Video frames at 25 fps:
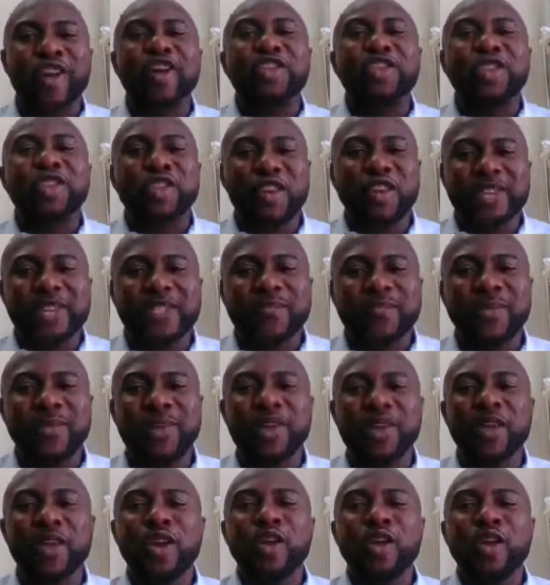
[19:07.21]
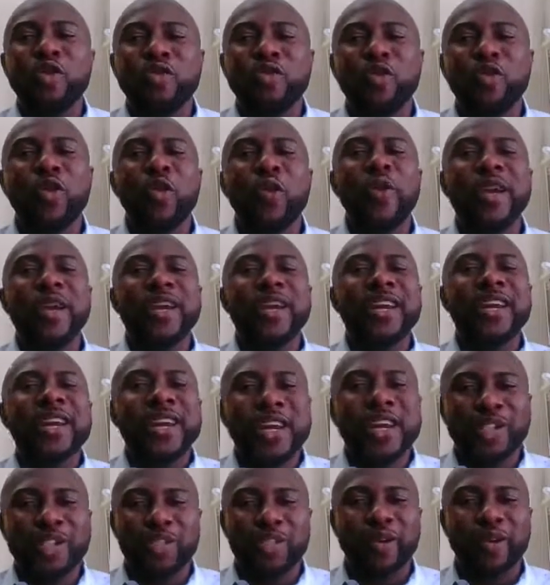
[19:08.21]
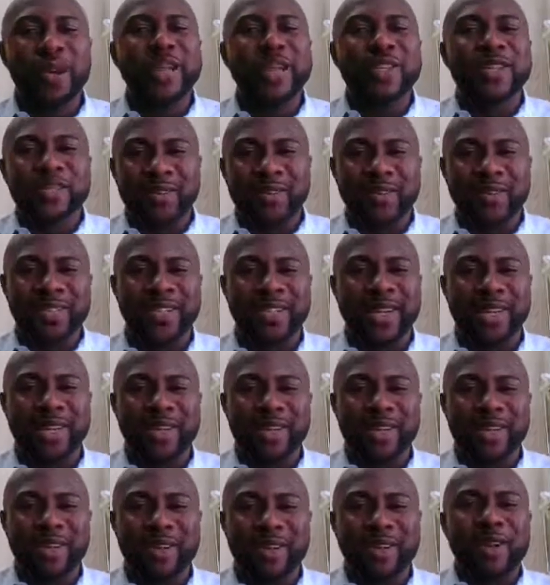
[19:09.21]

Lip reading: trust me, you will literally succeed.